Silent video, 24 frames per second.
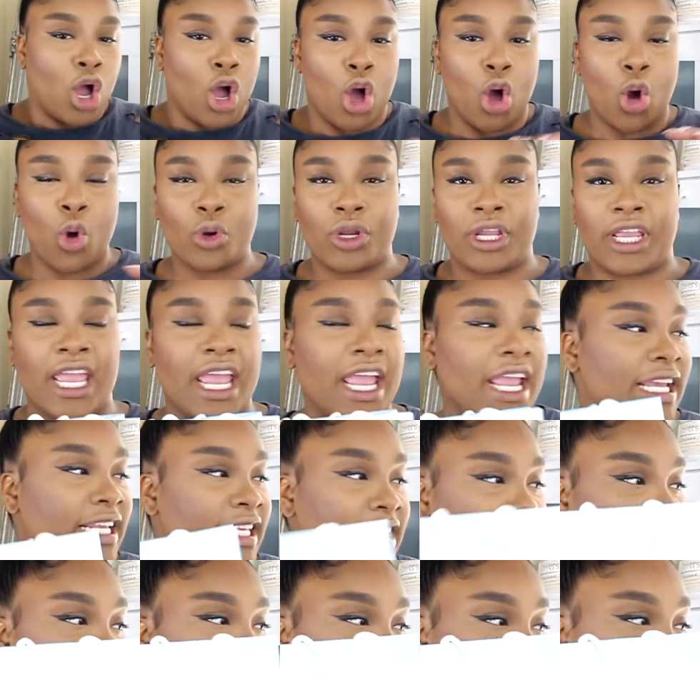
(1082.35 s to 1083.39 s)
Okay,
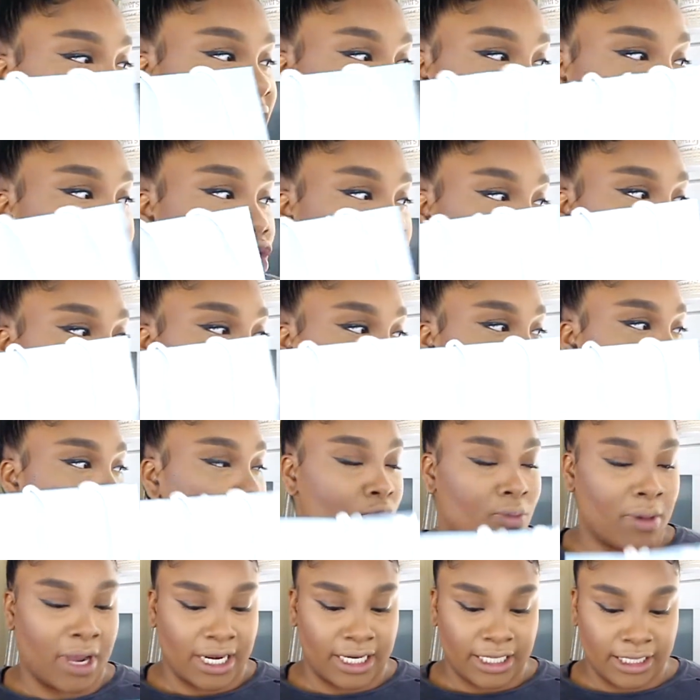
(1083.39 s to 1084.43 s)
dipping into
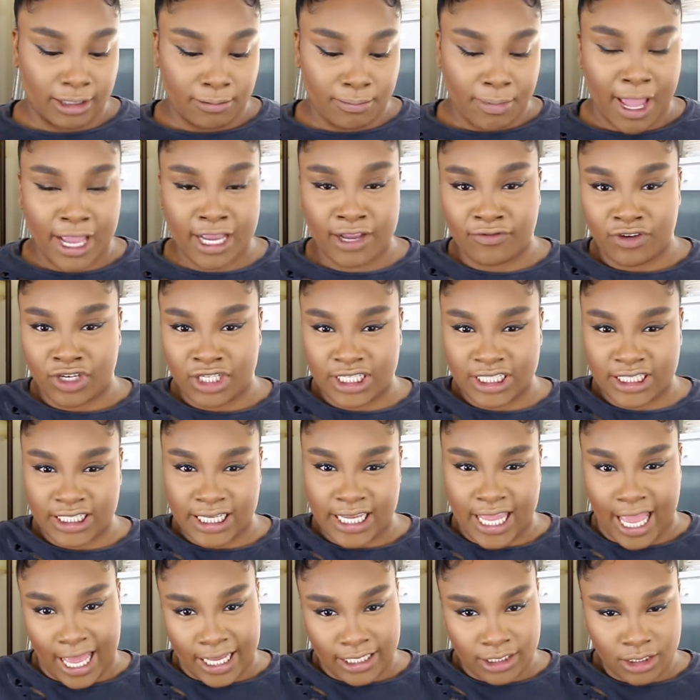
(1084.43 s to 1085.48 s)
my little bag of goodies
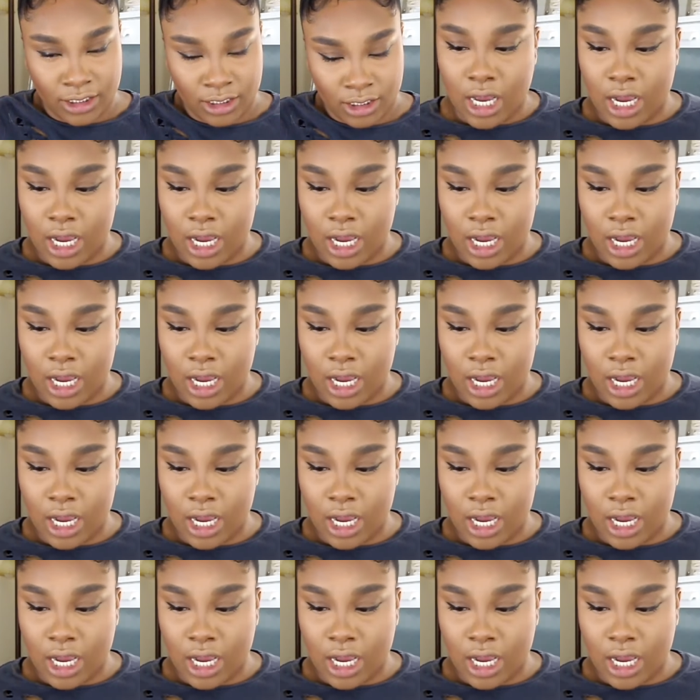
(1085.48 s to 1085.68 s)
again.